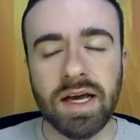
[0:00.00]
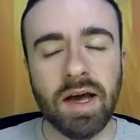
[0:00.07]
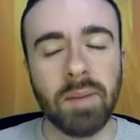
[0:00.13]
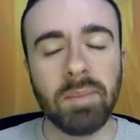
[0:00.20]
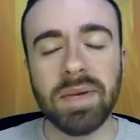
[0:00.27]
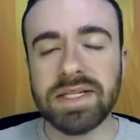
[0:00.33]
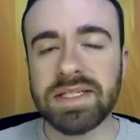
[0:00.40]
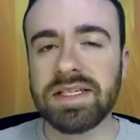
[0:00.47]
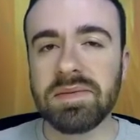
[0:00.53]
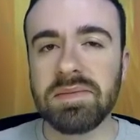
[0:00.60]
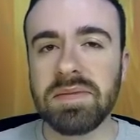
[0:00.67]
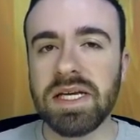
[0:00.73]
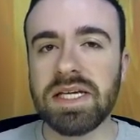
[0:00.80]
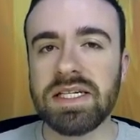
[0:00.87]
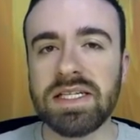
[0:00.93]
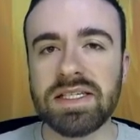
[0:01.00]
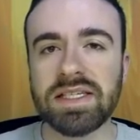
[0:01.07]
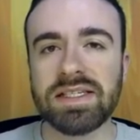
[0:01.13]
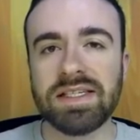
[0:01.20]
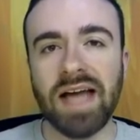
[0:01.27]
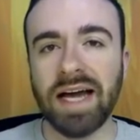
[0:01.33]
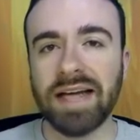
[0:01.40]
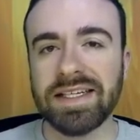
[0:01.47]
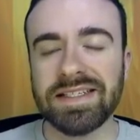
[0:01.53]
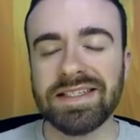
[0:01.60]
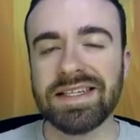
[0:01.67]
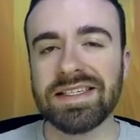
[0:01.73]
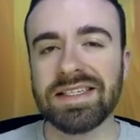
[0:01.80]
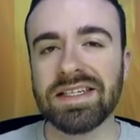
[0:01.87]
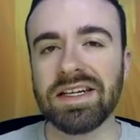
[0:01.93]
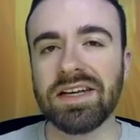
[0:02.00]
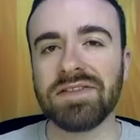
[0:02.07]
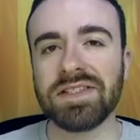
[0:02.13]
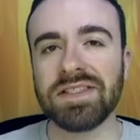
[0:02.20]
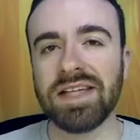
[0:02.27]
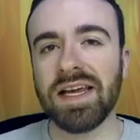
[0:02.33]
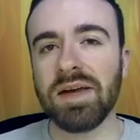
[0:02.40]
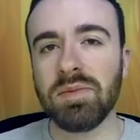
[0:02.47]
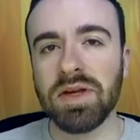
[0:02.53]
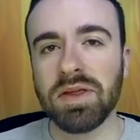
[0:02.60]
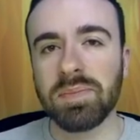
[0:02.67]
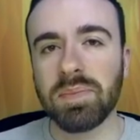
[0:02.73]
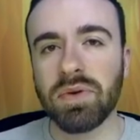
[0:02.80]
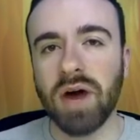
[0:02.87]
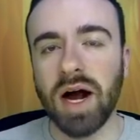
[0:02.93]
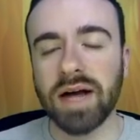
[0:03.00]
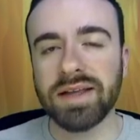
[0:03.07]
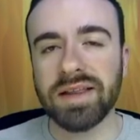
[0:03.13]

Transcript: But to me, she's just not consistent enough. Same with Brock.